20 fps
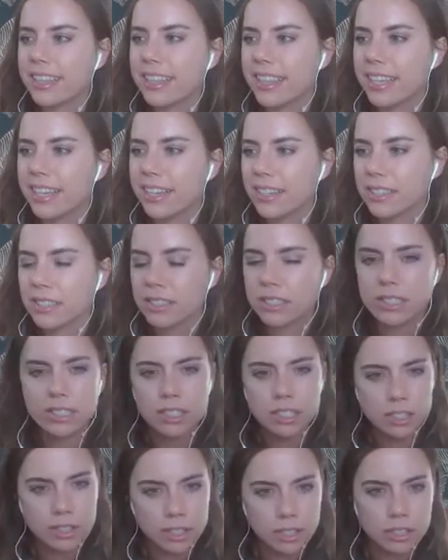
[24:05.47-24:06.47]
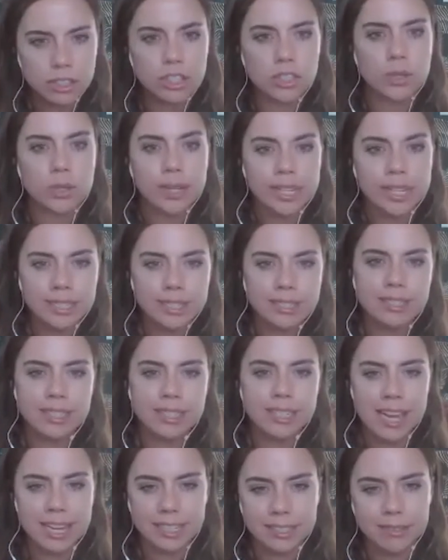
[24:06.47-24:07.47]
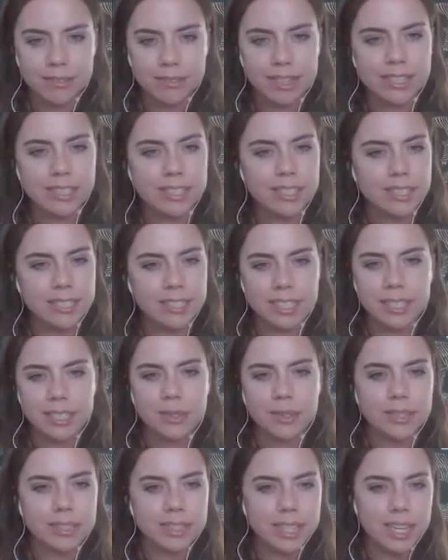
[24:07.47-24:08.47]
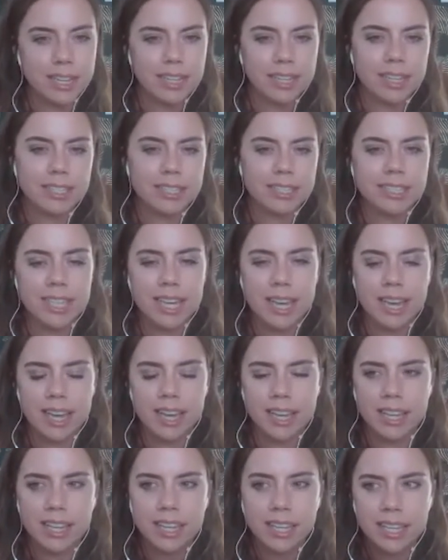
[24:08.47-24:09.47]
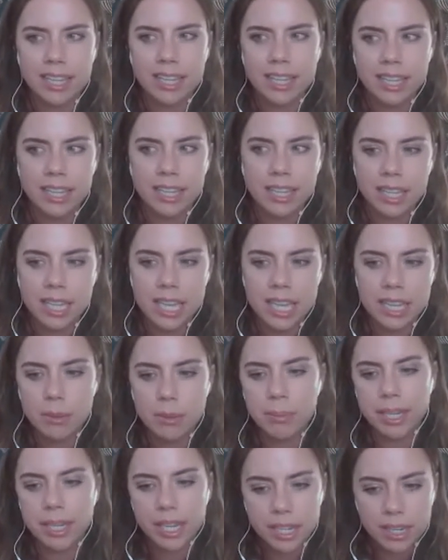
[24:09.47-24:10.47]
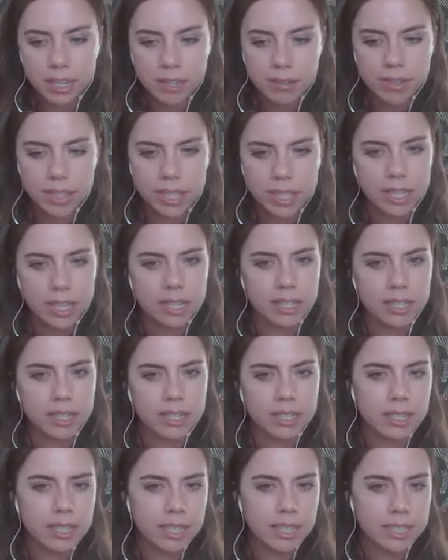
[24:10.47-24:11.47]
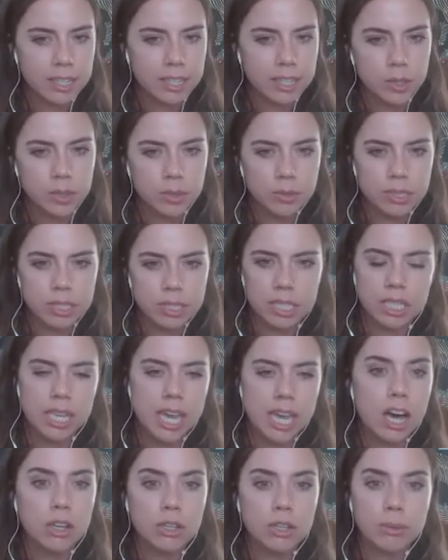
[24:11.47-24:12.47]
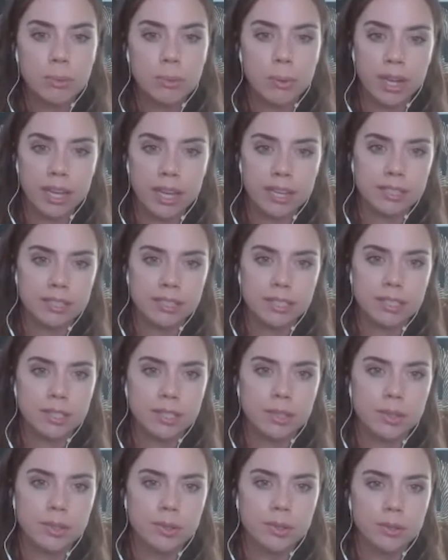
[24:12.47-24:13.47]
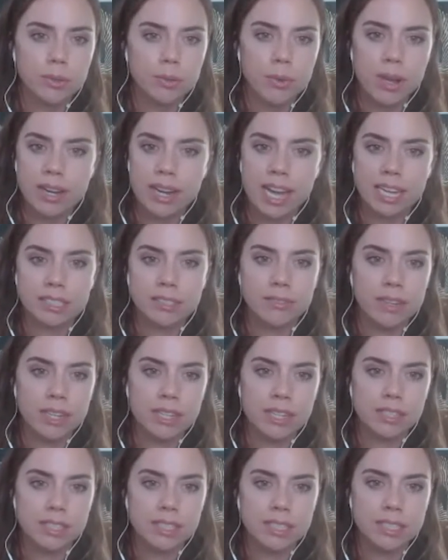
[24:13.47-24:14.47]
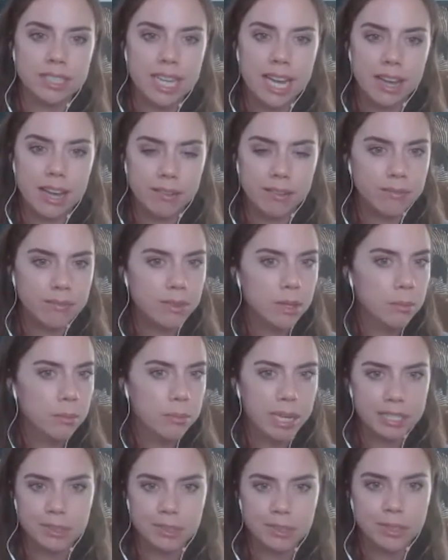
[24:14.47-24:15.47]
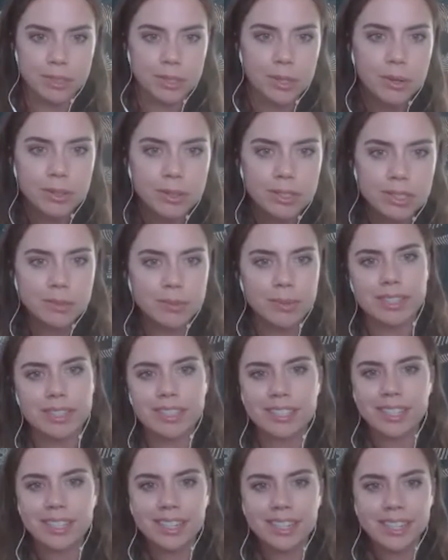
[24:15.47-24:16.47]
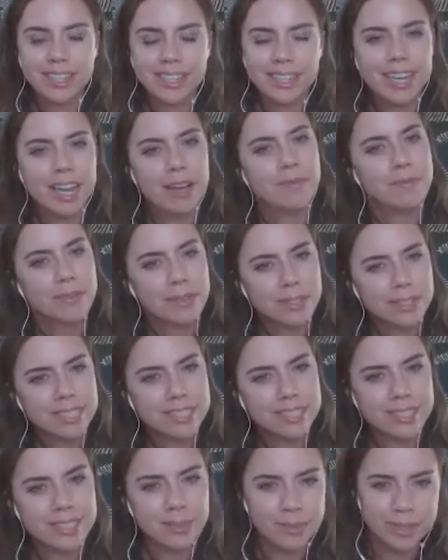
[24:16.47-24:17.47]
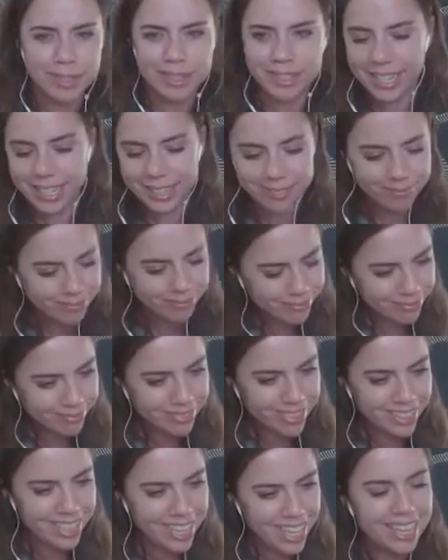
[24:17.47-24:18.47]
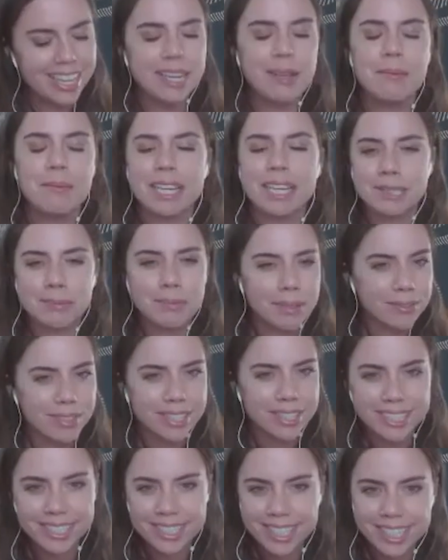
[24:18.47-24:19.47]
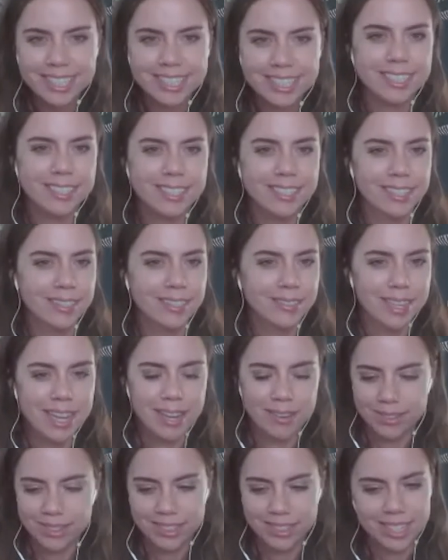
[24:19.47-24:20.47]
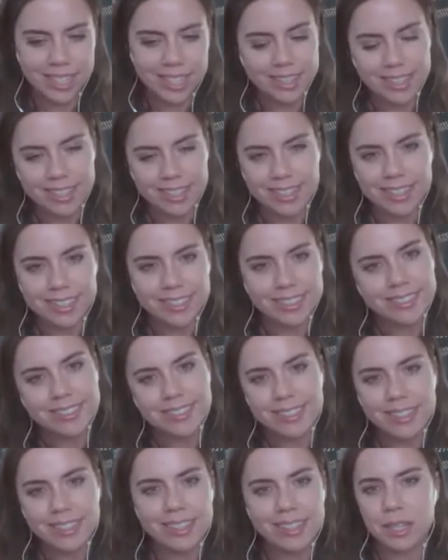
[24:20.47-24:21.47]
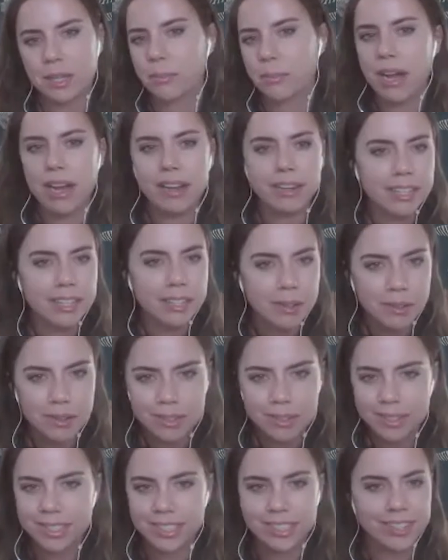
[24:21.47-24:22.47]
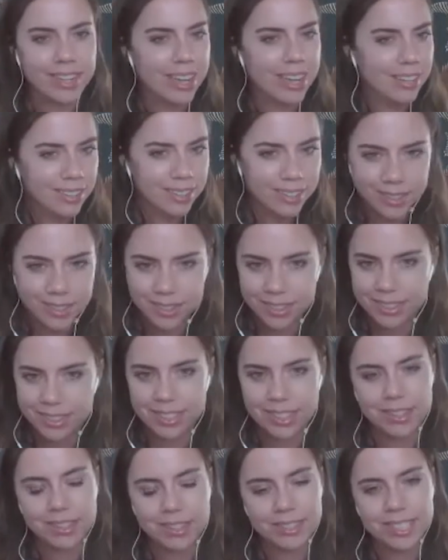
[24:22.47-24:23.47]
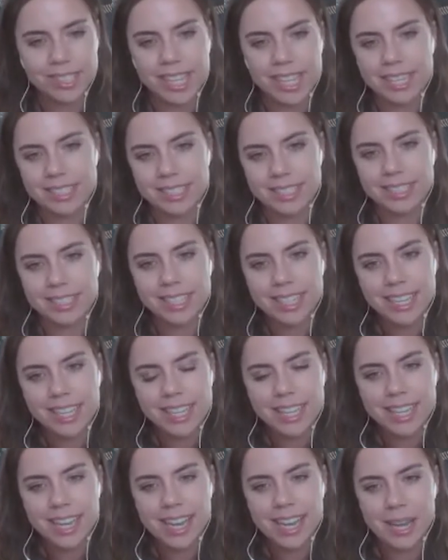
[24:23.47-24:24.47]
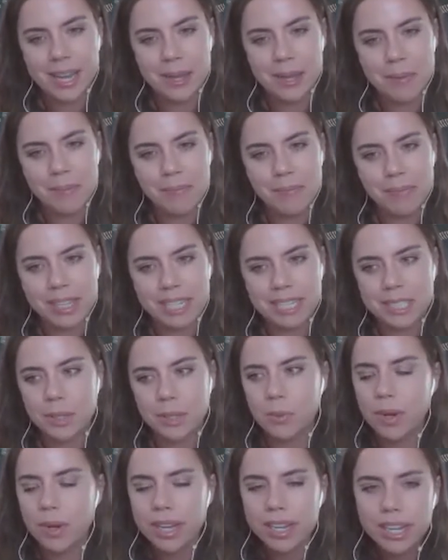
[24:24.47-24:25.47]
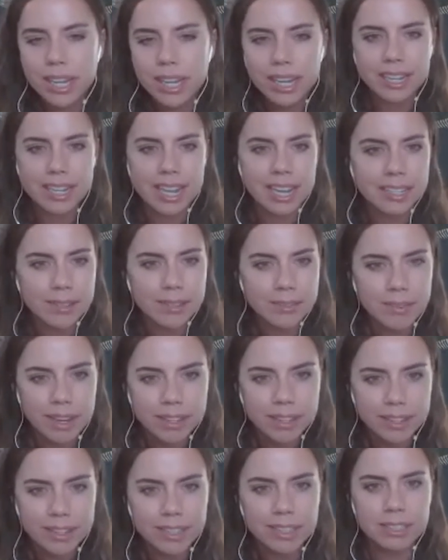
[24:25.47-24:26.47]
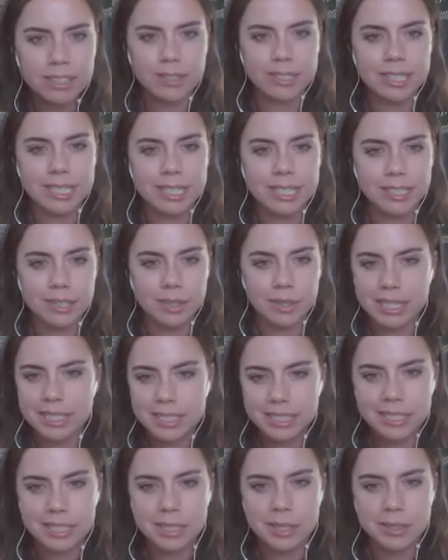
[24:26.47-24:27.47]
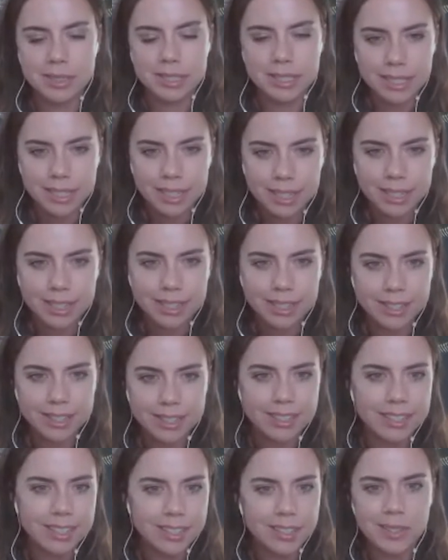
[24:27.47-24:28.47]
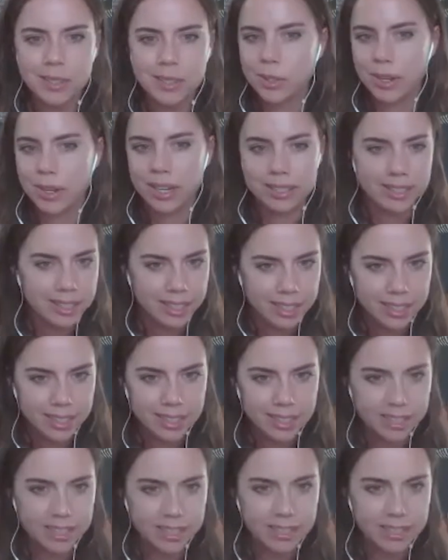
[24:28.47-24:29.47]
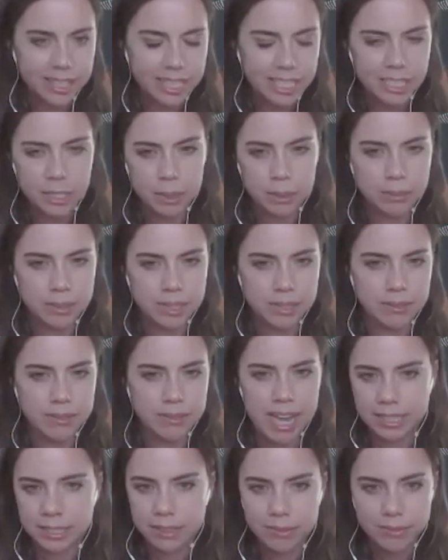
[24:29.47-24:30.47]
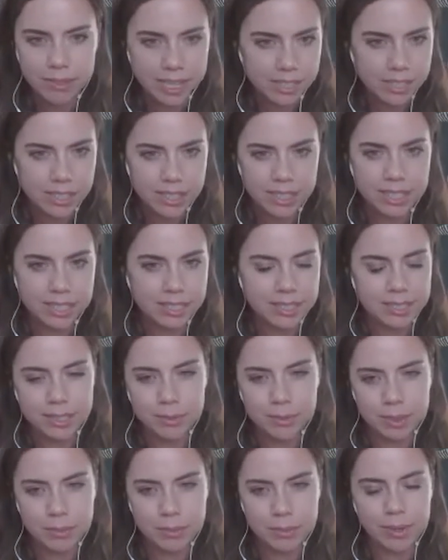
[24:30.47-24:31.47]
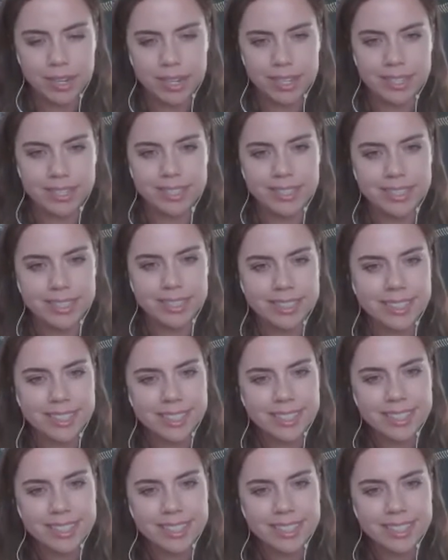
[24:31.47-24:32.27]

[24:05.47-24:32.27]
there's there's trends in activations, and you were telling us that in the beginning of the year, you see health brands who run activations have the best results, which at first we're like, hmm, and it makes perfect sense. You know, everyone's got their, their body goals, their health goals, all those things. Um, so what kind of other interesting trends do you see throughout the year in terms of activations with brands?